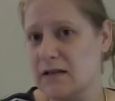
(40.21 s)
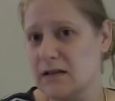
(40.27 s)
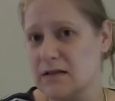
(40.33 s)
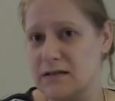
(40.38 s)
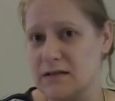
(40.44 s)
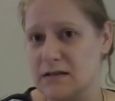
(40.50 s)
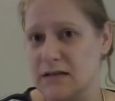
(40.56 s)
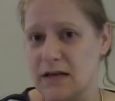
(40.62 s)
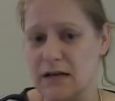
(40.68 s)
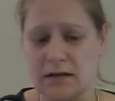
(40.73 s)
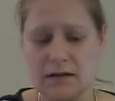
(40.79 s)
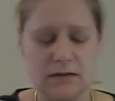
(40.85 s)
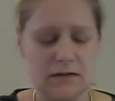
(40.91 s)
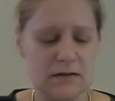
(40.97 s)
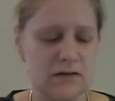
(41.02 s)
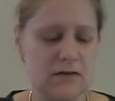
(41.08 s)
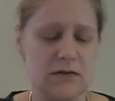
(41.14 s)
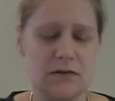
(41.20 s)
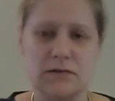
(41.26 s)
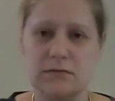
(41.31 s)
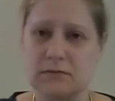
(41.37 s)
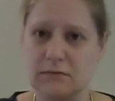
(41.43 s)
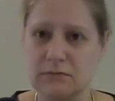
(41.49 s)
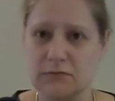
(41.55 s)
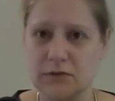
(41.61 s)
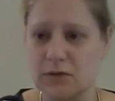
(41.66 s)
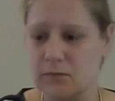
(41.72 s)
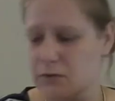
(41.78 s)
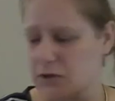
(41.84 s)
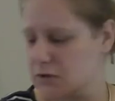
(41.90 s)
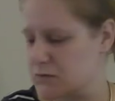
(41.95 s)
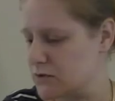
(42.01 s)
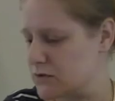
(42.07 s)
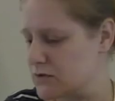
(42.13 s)
It's a Ceylon, so not
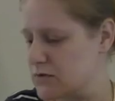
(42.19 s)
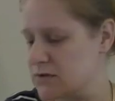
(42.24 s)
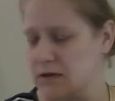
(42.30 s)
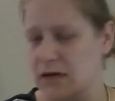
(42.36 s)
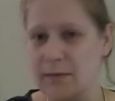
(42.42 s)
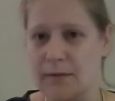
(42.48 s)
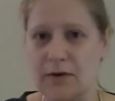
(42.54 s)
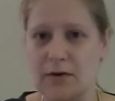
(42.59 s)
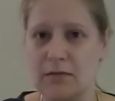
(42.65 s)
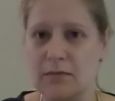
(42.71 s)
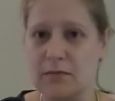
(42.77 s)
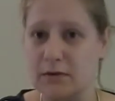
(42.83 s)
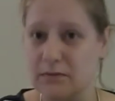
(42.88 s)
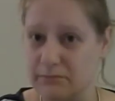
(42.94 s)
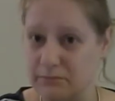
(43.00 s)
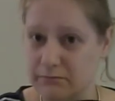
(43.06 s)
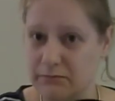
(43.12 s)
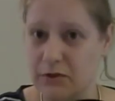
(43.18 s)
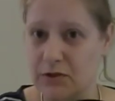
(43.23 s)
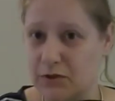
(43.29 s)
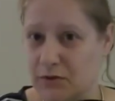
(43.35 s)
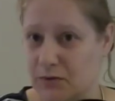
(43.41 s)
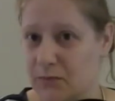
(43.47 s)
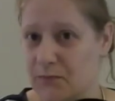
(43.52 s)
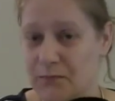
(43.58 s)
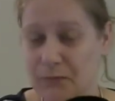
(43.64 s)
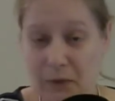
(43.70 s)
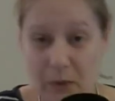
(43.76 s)
much more to say about it, but you know,